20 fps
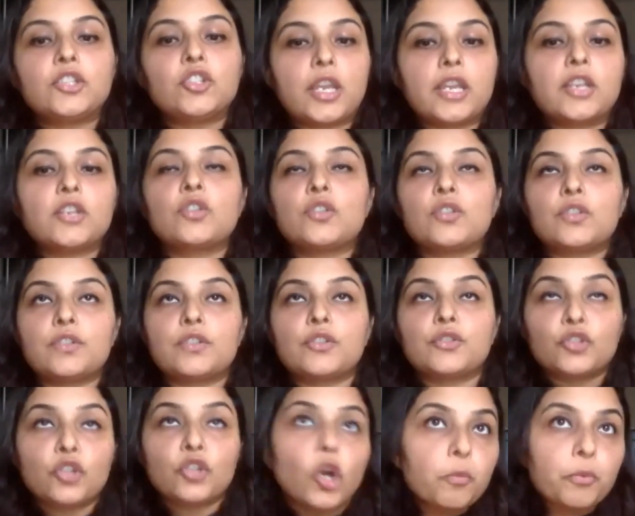changes in the
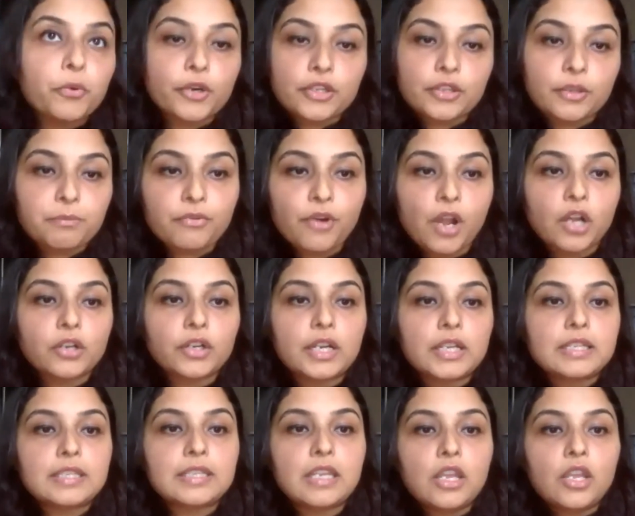scope or in the
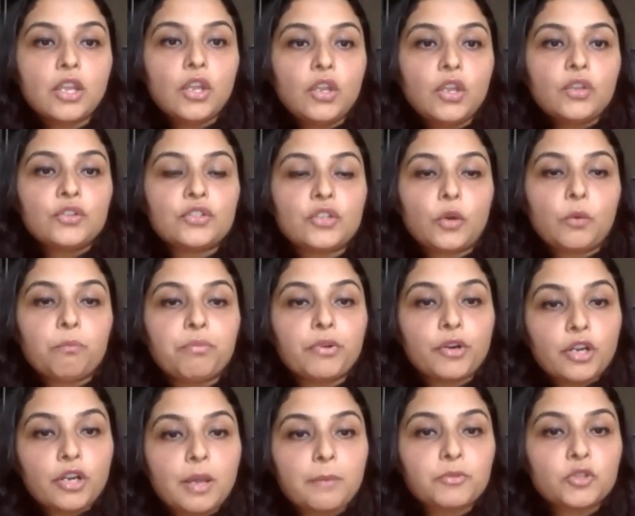progress. So
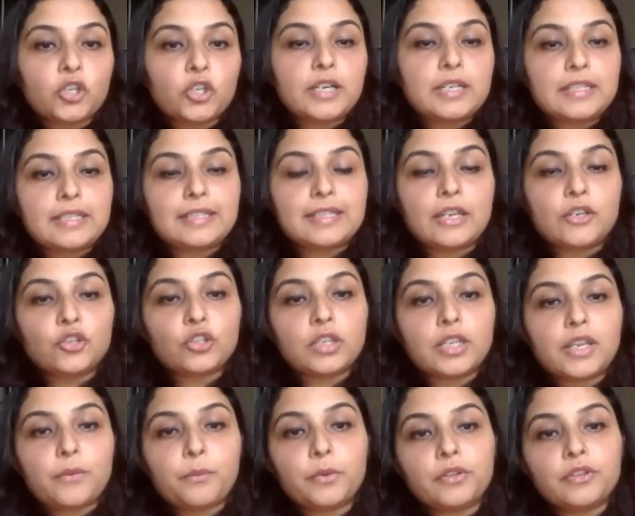burnup charts
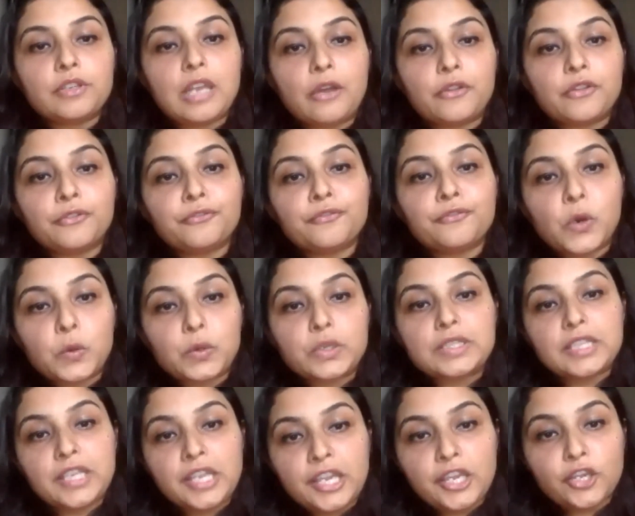essentially will, now the
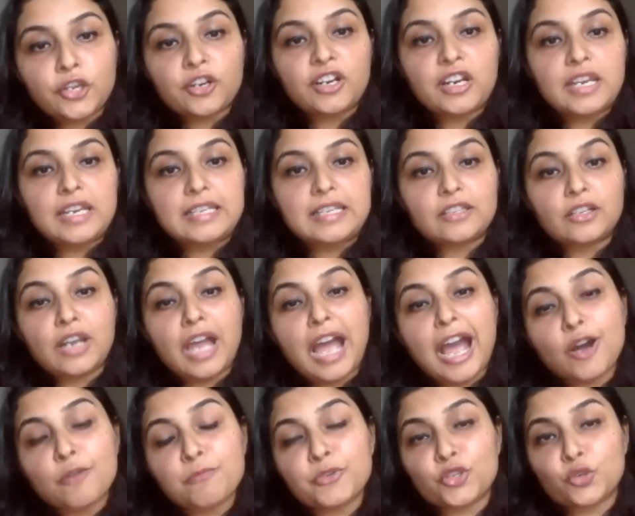focus here is on
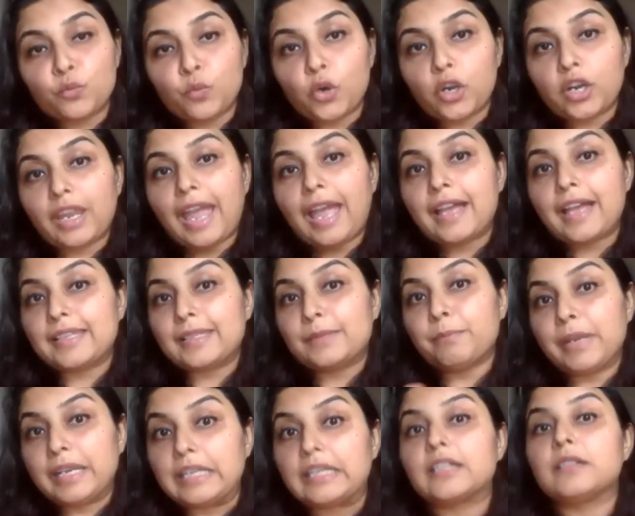how much work has
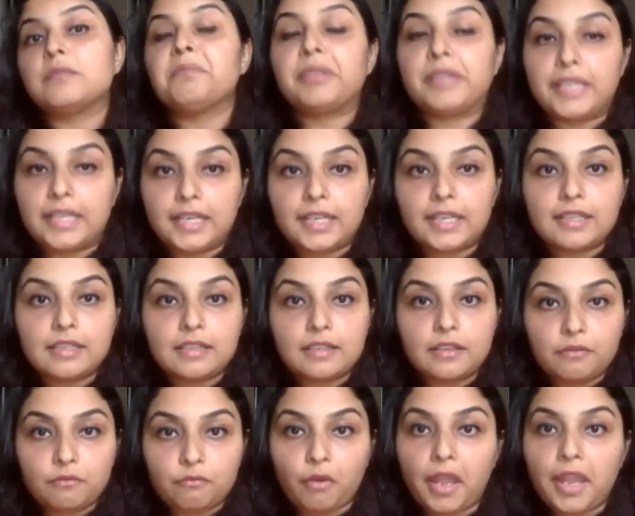been completed,
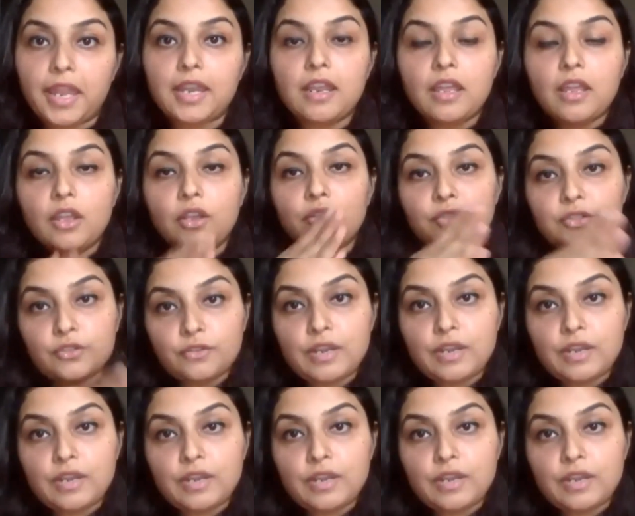right? So